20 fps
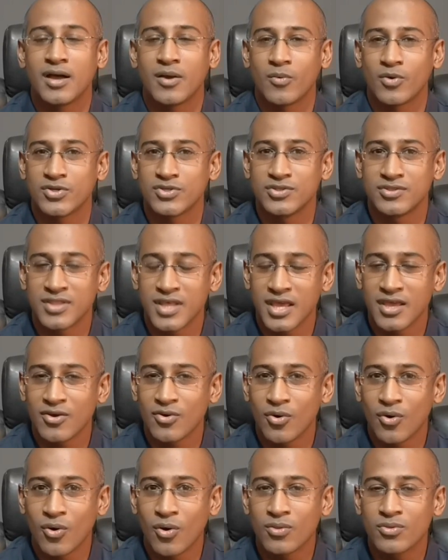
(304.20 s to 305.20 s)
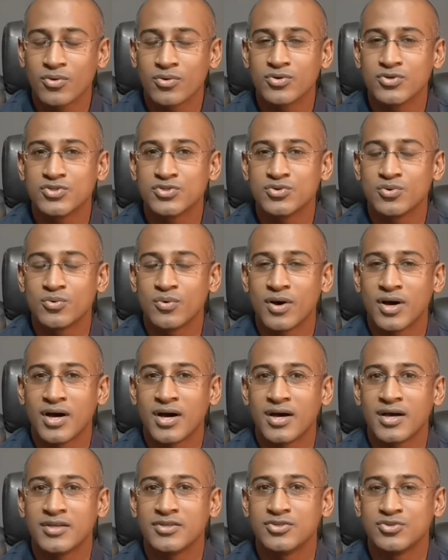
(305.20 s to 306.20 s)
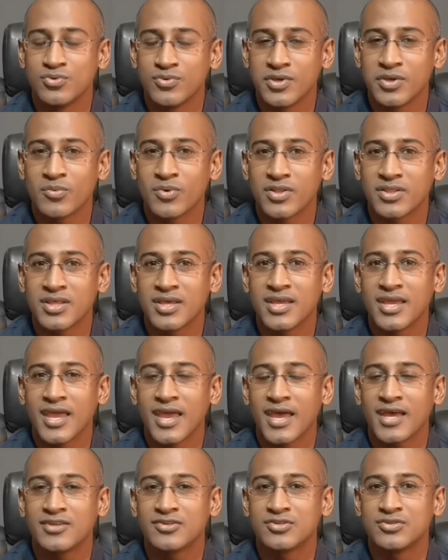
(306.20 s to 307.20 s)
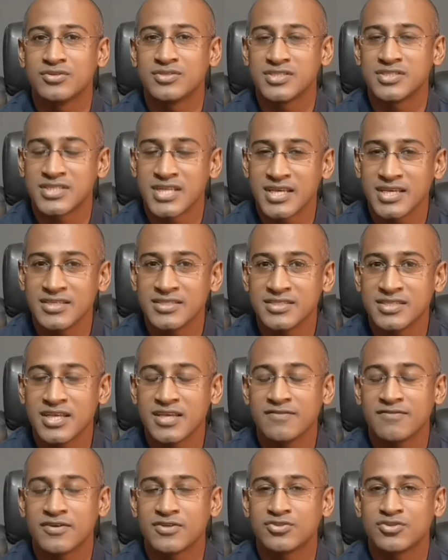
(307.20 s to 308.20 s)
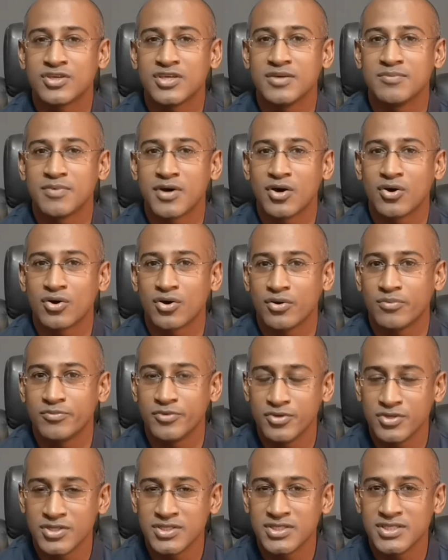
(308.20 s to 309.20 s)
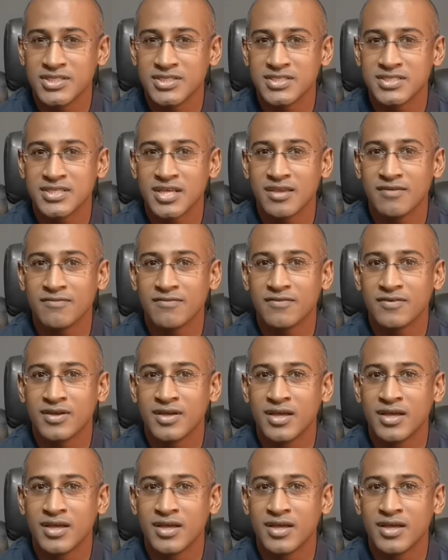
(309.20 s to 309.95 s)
I want to thank all those who are doing what they can to stay safe and to keep our community safe.